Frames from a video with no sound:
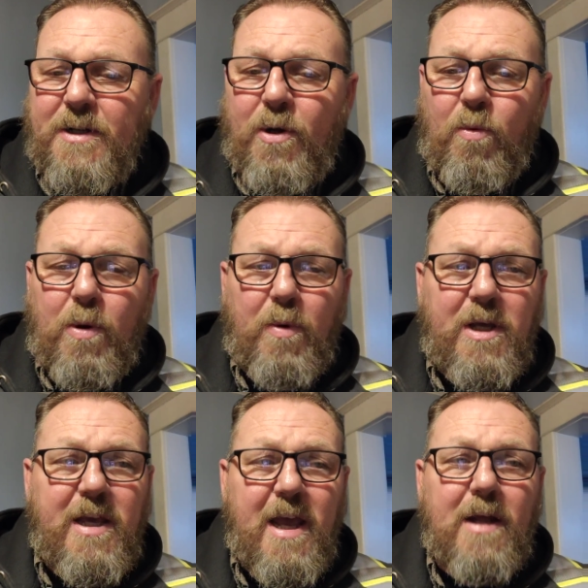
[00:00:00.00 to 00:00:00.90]
You know, we,
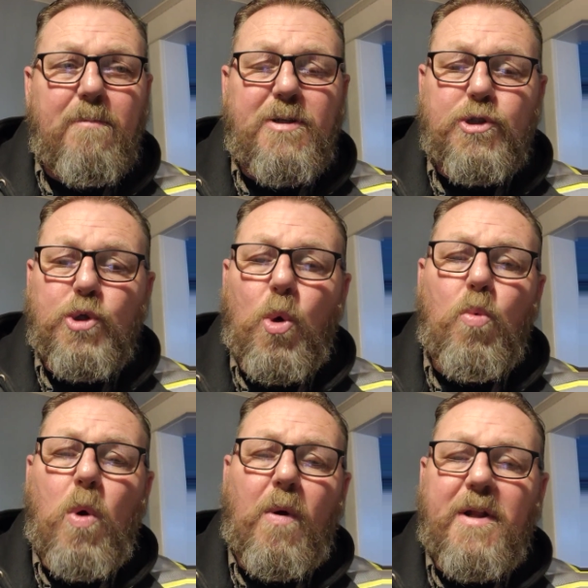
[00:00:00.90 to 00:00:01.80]
we can't be so
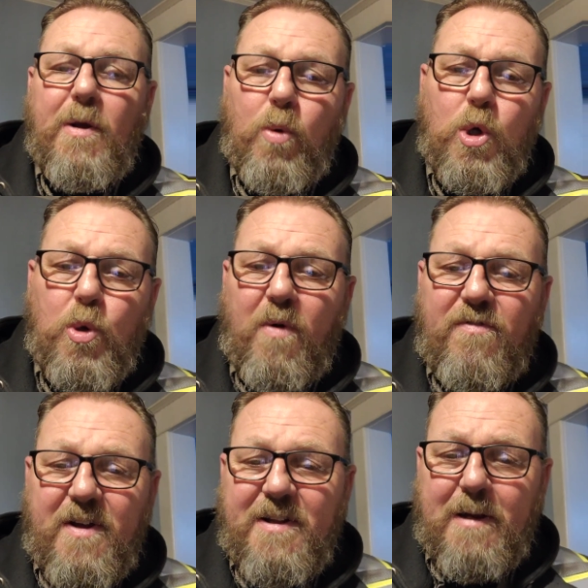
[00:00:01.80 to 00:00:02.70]
worried that we're going to
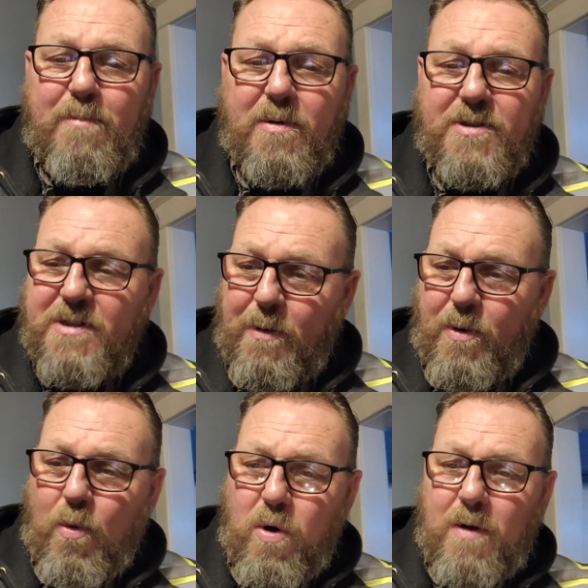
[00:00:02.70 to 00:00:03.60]
offend that person that
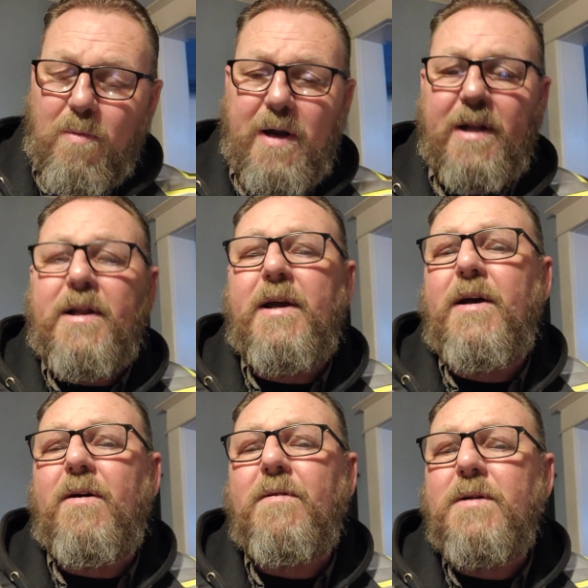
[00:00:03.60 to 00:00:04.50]
we walk them right into
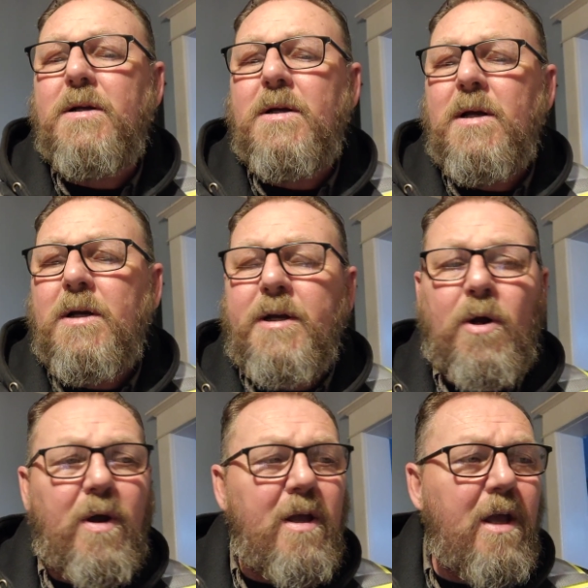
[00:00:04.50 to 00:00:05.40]
hell. You
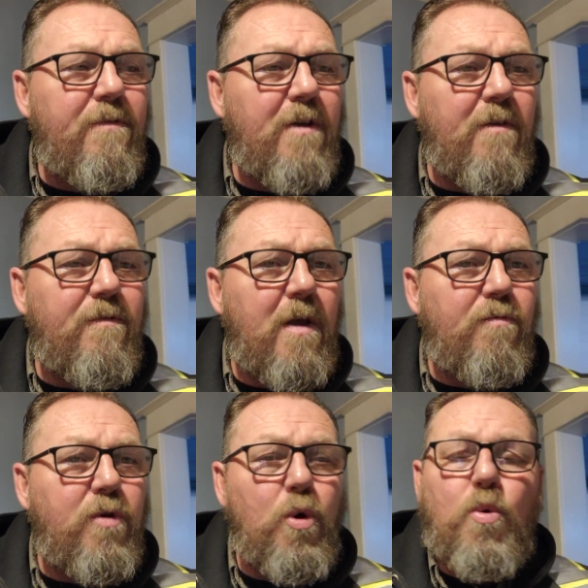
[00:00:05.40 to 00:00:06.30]
know, if, if,
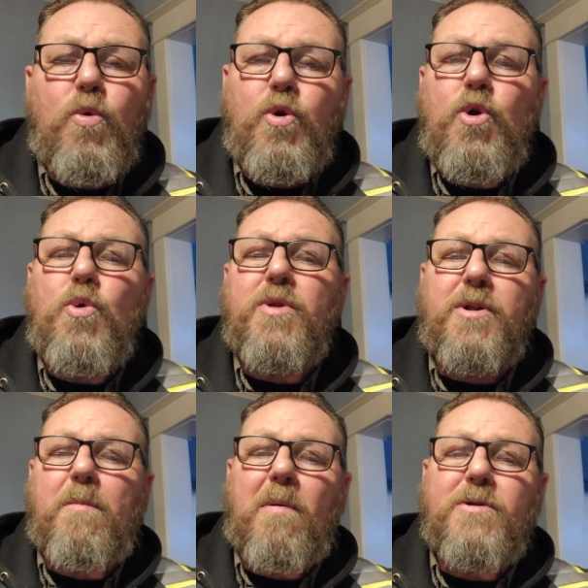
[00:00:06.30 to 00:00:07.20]
if you knew
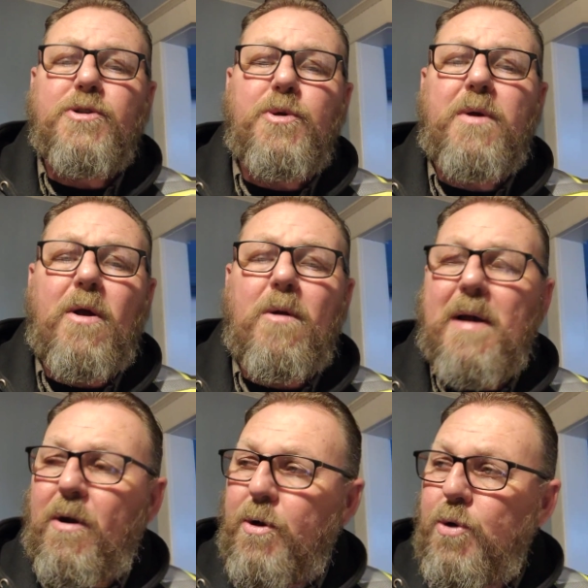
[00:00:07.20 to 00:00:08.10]
that the person you cared
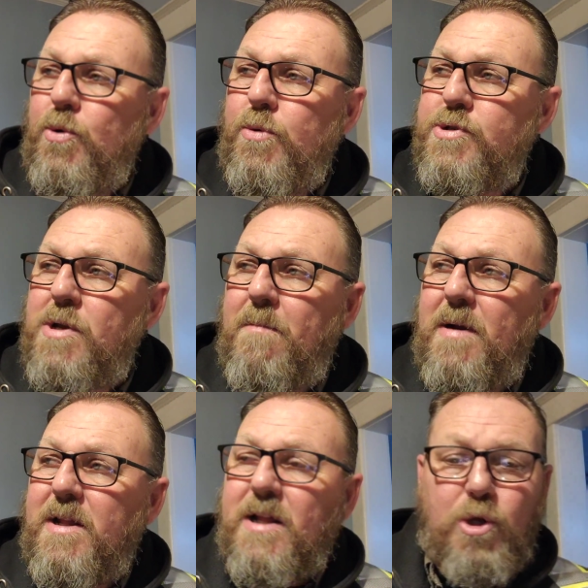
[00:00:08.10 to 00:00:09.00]
about, or you knew
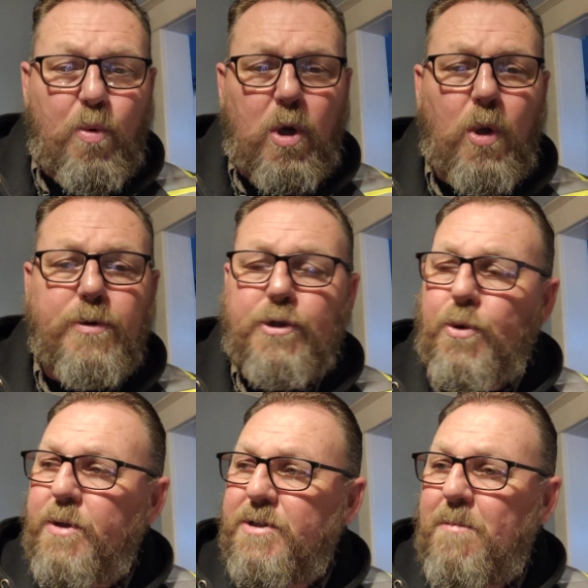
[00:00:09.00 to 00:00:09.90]
somebody that you were close
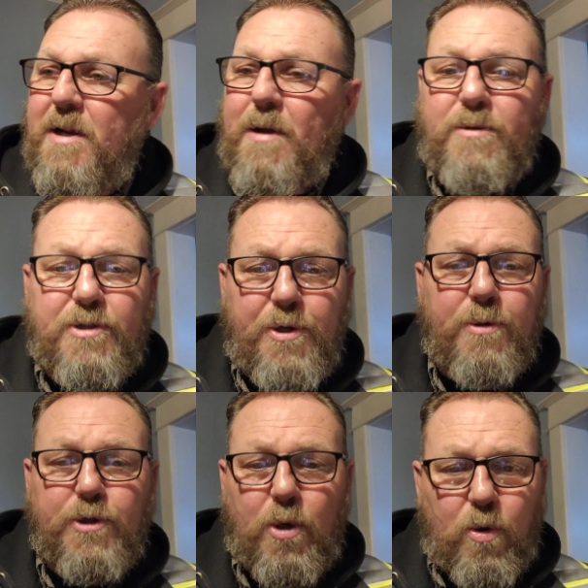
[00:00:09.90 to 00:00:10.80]
to, or somebody that was in
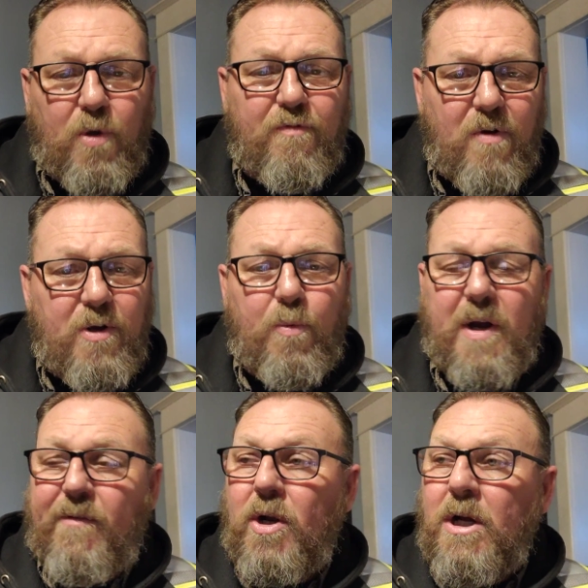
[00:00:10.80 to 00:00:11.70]
your circle, a friend or
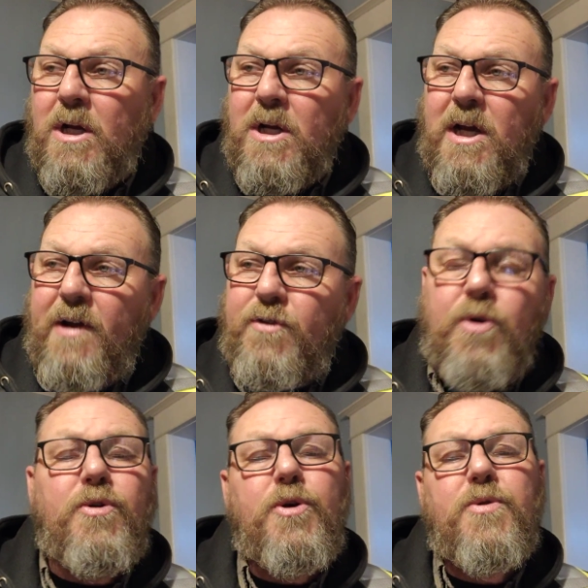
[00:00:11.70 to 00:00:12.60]
whatever, if
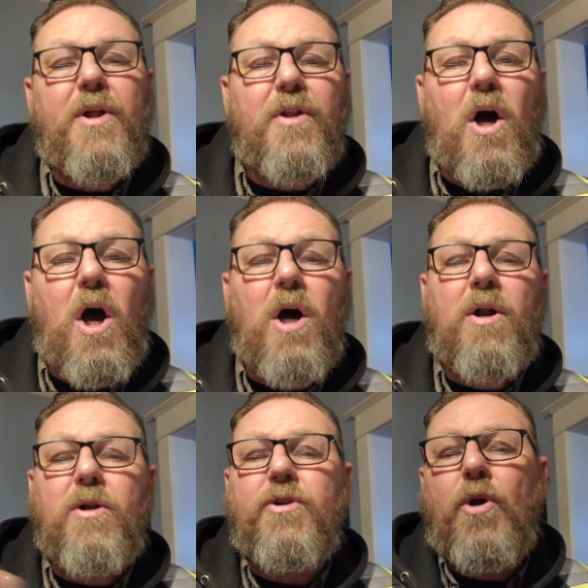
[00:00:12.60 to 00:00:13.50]
you knew that a
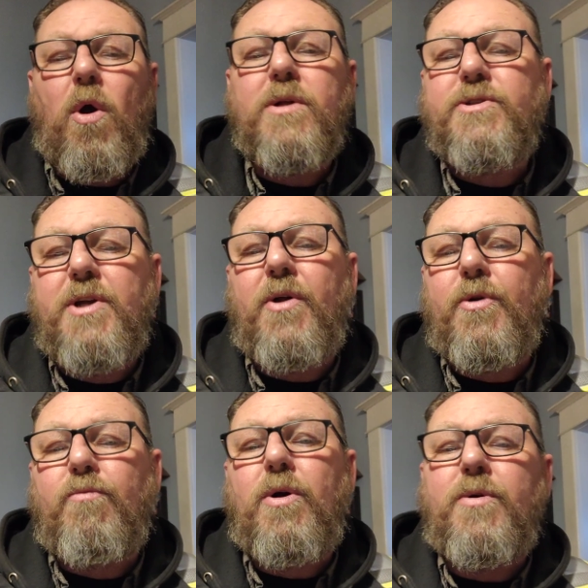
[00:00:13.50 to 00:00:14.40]
100 yards
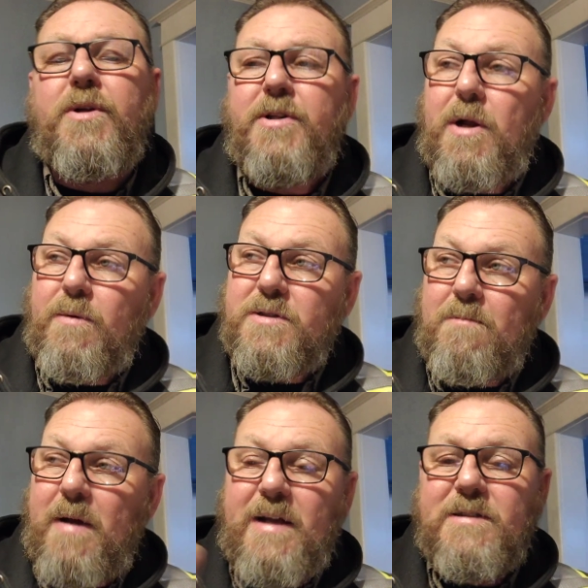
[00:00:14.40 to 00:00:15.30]
down the road that there was
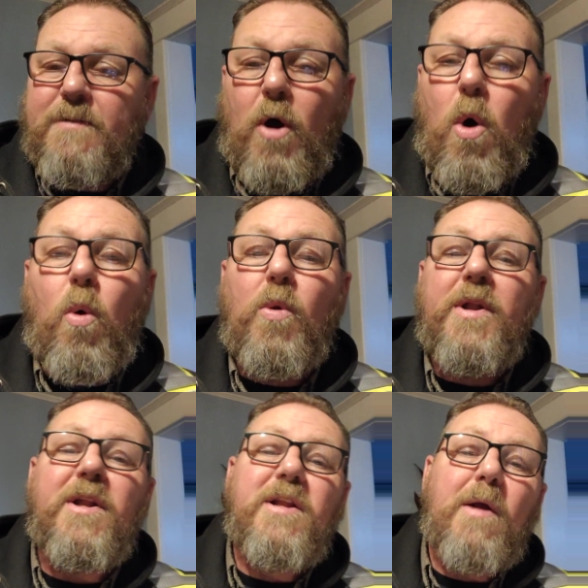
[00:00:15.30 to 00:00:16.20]
a massive hole
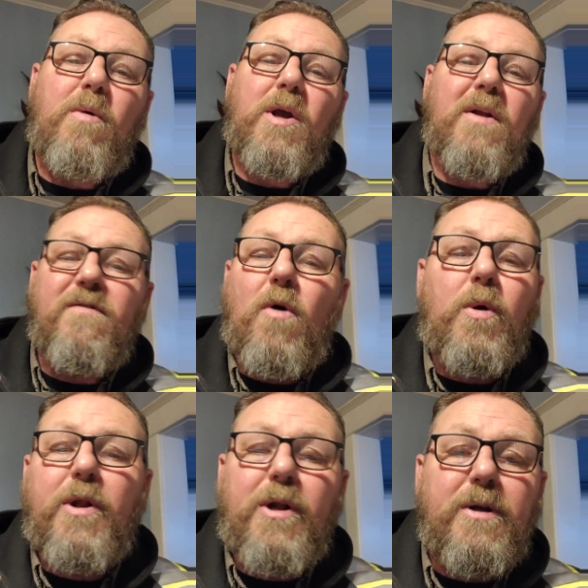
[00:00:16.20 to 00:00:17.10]
and that they were going to
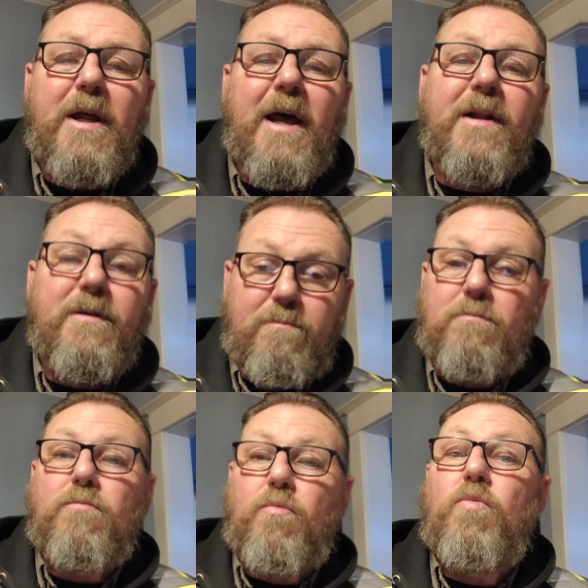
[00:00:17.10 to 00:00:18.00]
fall to their
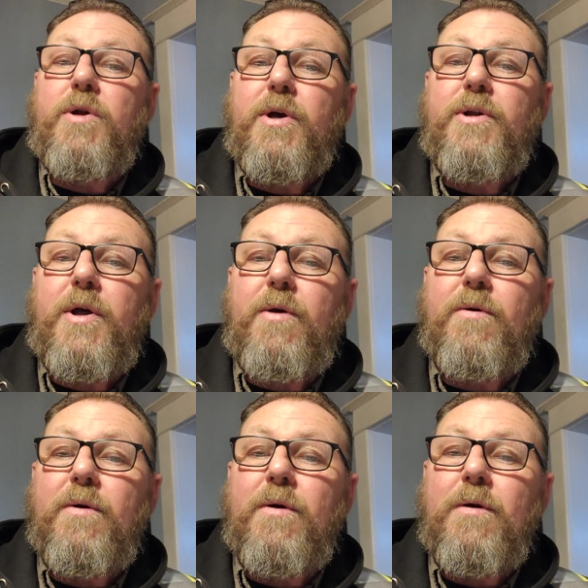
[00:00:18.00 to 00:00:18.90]
death, what are you going to do?
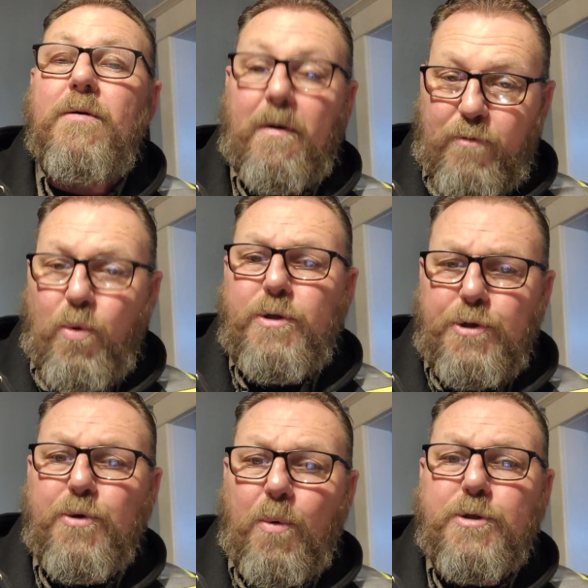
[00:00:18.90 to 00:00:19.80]
Of
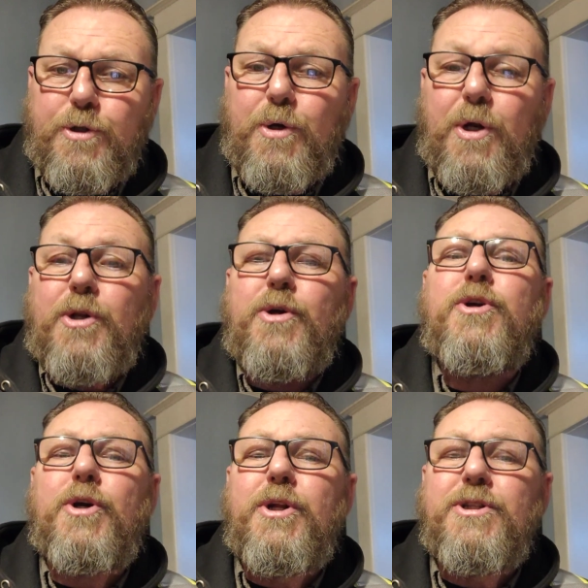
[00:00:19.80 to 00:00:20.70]
course, you know what you're going to do.
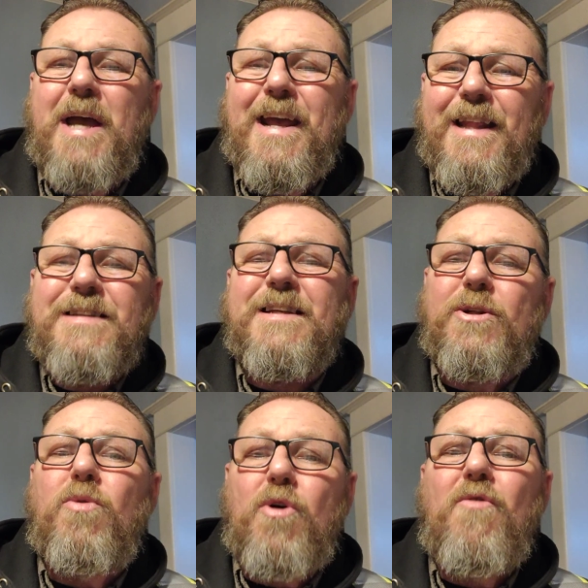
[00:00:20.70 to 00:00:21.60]
You're going to say, hey,
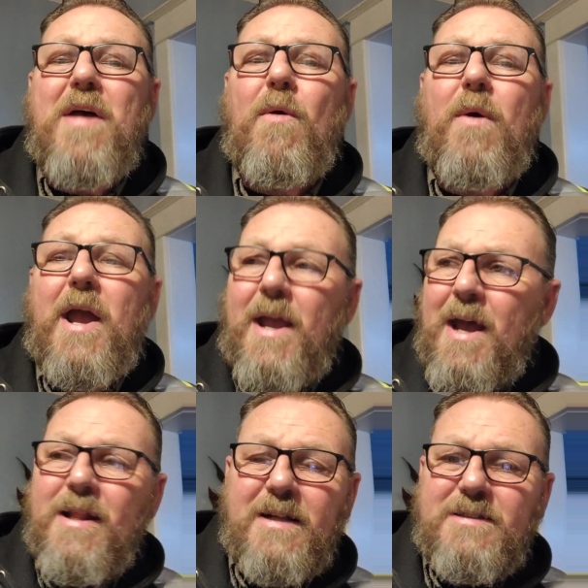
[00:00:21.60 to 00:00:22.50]
listen, don't go that way.
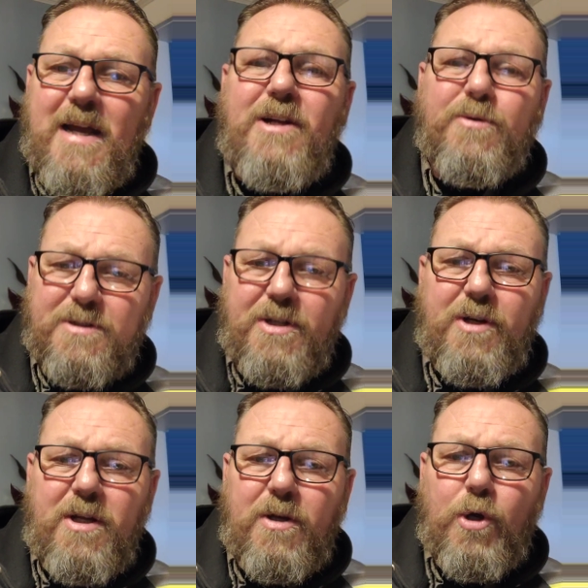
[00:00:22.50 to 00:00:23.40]
That's dangerous.
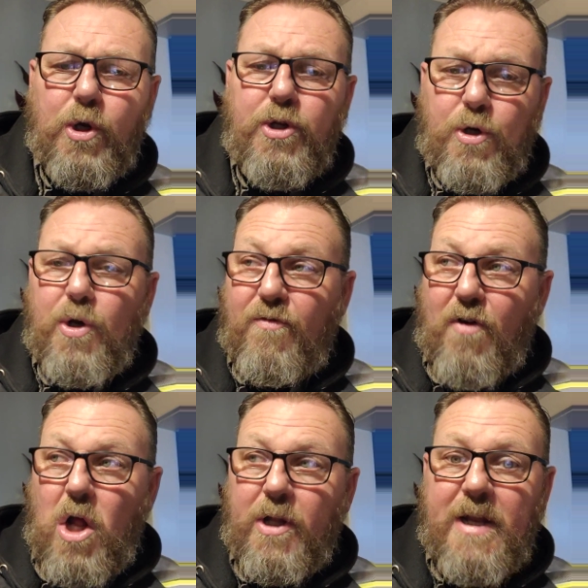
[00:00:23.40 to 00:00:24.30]
You, are going to
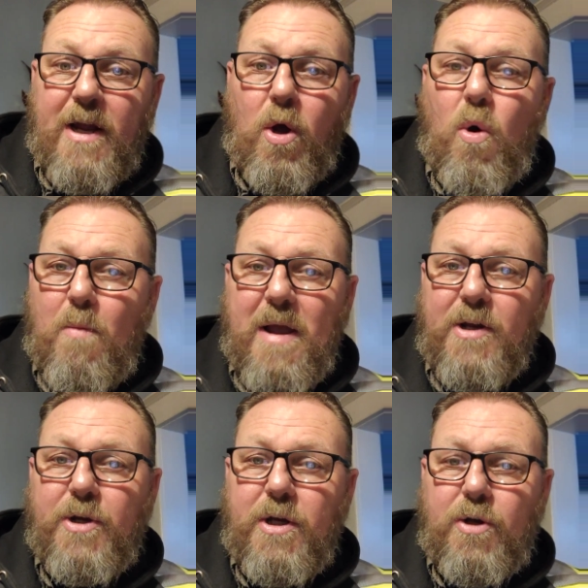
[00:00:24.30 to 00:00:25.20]
fall in that hole,
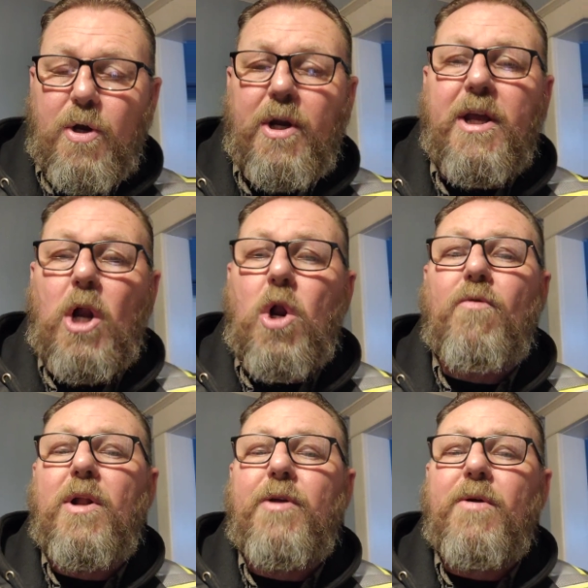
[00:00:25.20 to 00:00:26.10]
man. You, are going to get
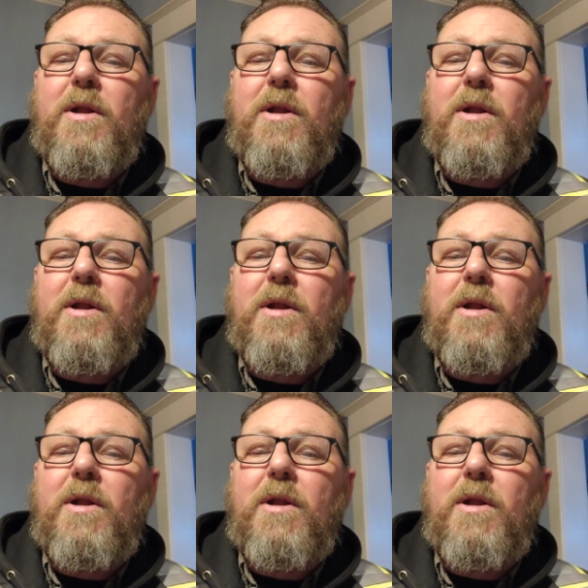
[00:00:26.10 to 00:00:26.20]
hurt really,